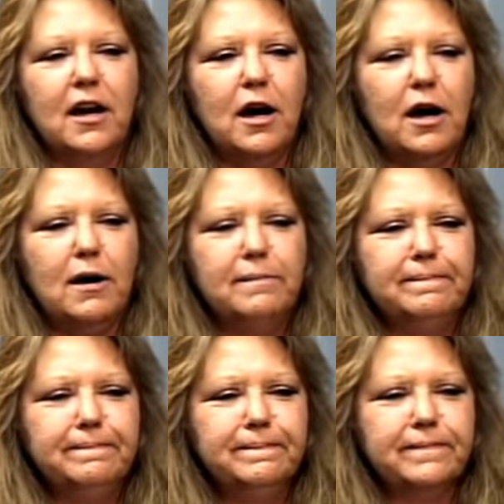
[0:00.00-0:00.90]

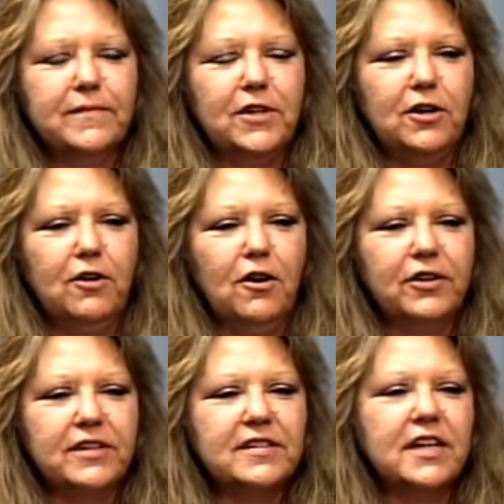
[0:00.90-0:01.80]
um, you know, all
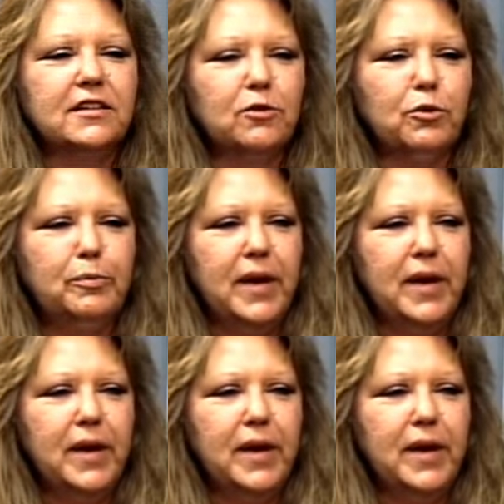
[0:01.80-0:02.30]
these things that would